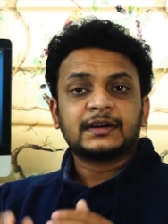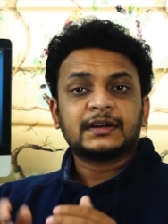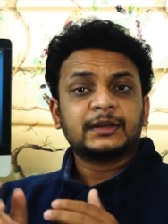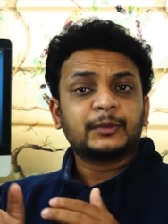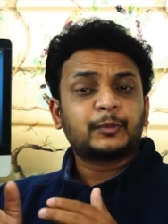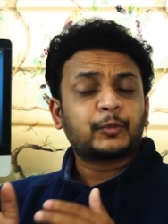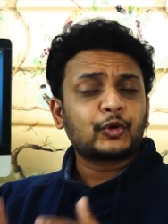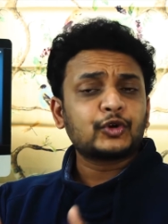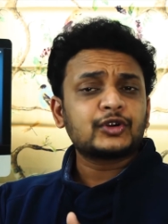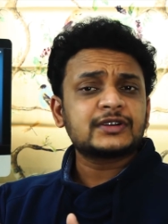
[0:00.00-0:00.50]

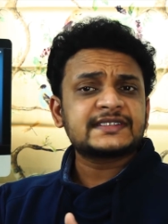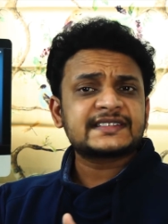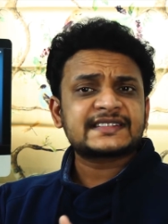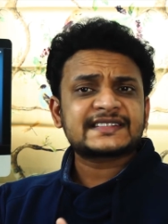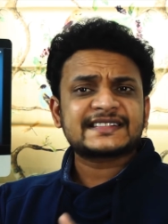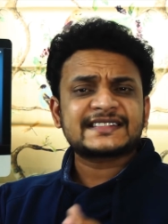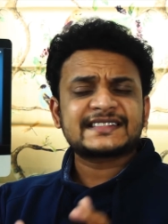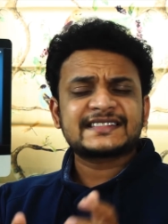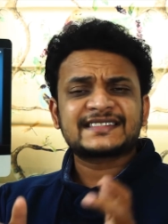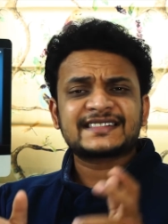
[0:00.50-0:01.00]
the police
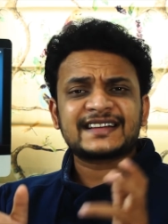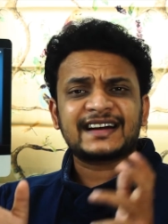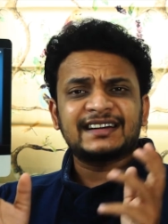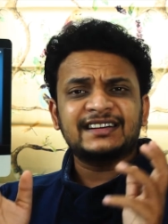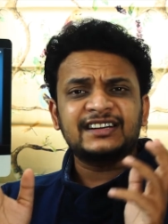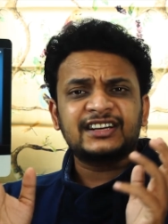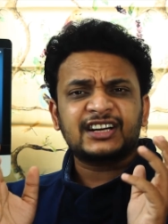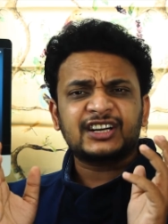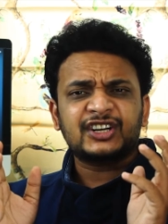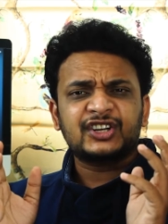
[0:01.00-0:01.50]
is
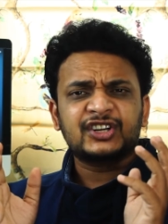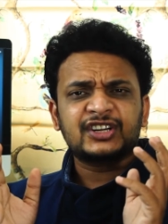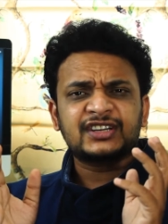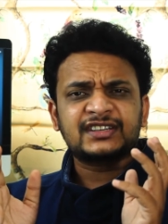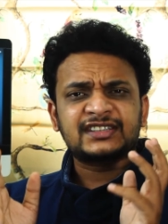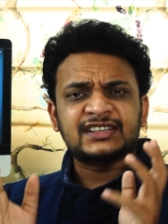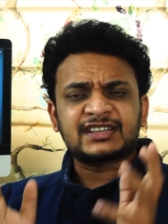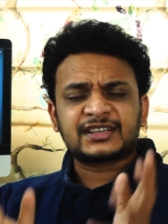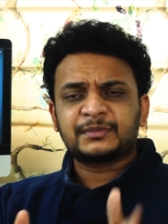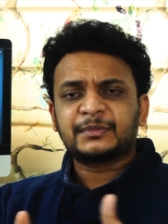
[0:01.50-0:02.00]
under a
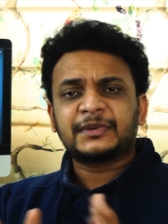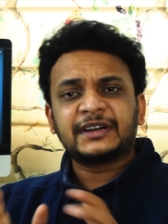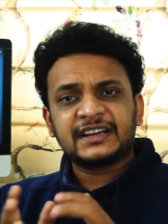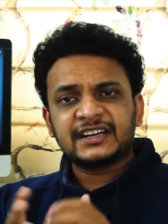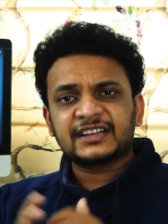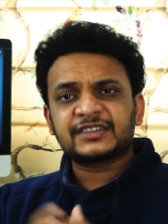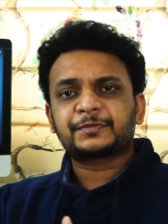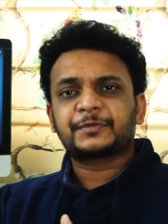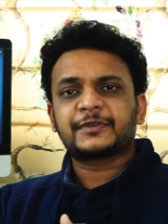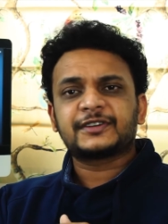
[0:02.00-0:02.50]

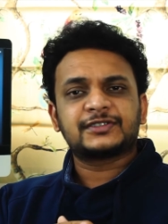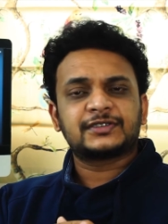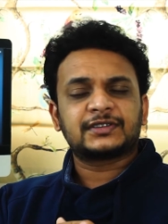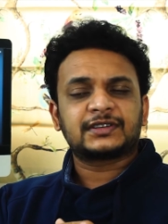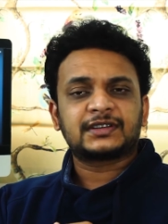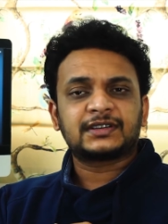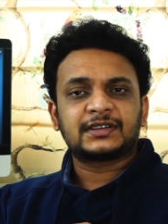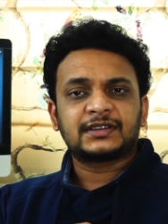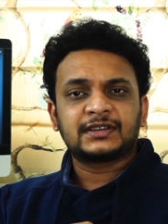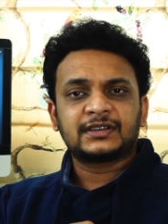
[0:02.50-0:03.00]
tremendous
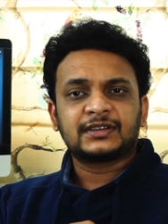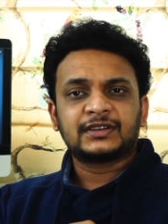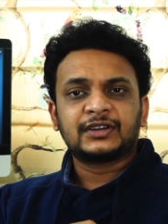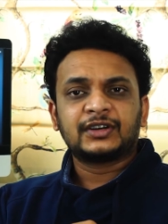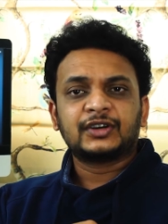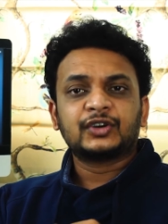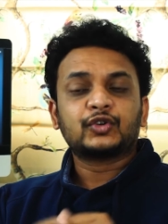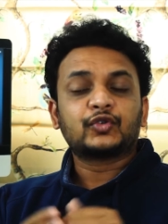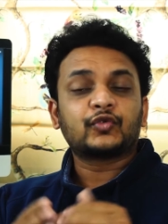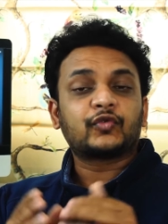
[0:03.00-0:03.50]
pressure
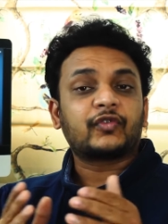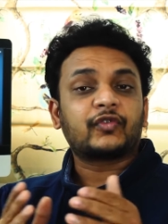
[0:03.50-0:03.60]
to